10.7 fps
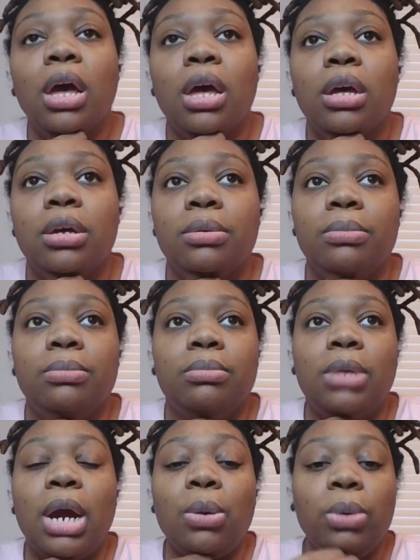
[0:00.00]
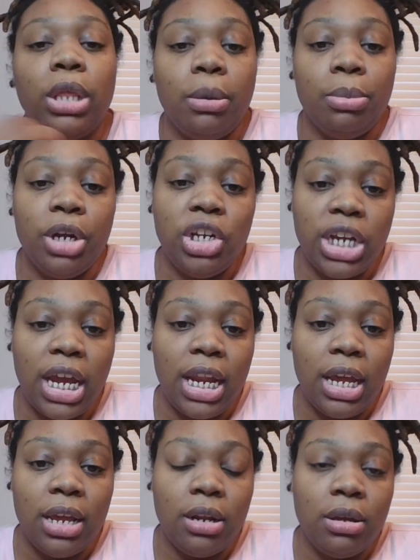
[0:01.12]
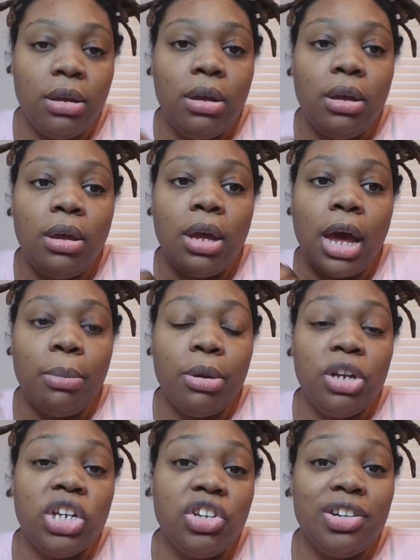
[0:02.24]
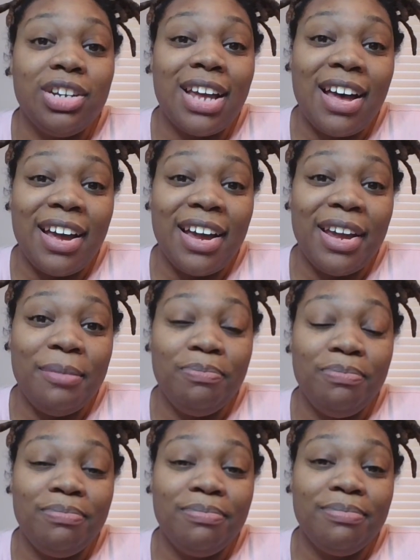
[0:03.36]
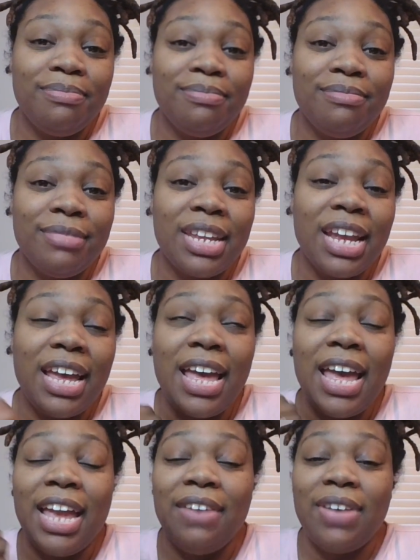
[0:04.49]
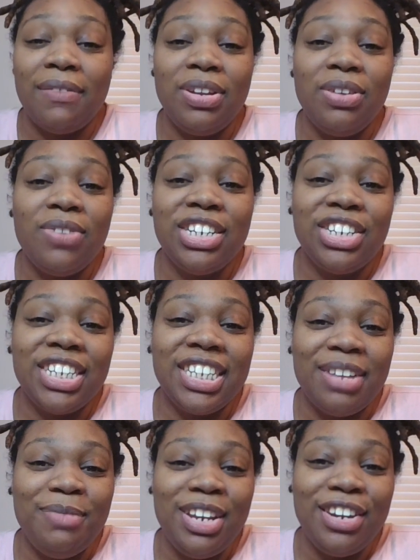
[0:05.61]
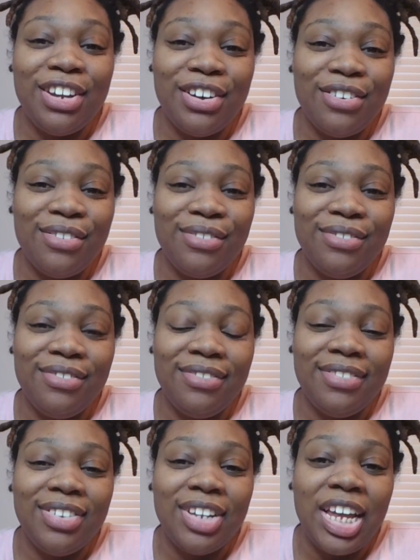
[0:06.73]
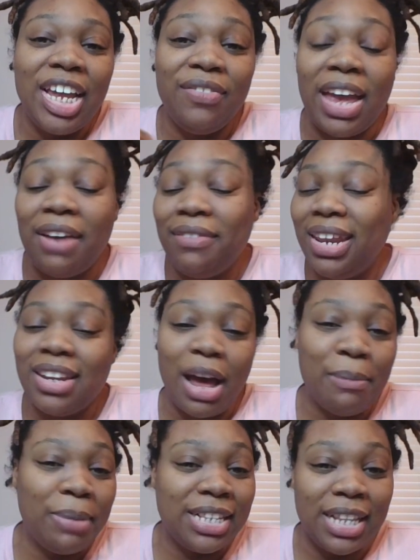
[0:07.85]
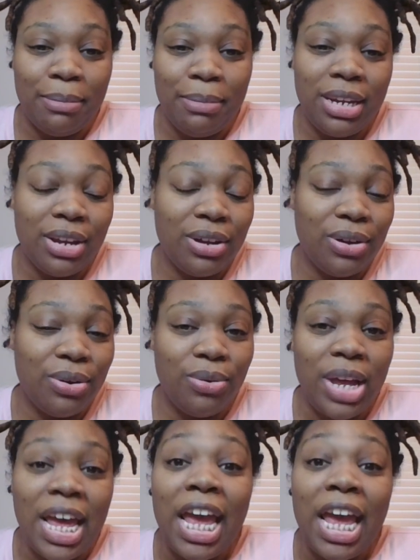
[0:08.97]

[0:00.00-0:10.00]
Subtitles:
I really appreciate it. I appreciate your time. If you have any questions, let me know. If you have any topics, let me know.